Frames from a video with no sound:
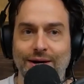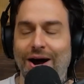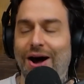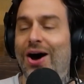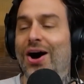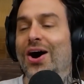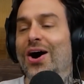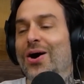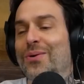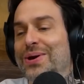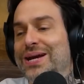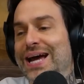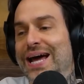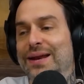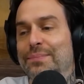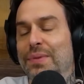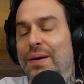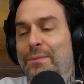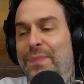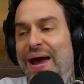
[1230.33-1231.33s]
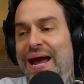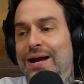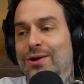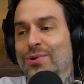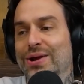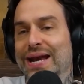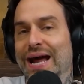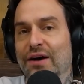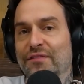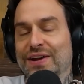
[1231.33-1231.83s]
Oh, we got him a
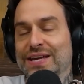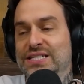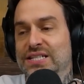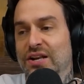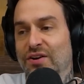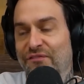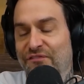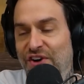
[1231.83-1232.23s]
penguin out. He's a little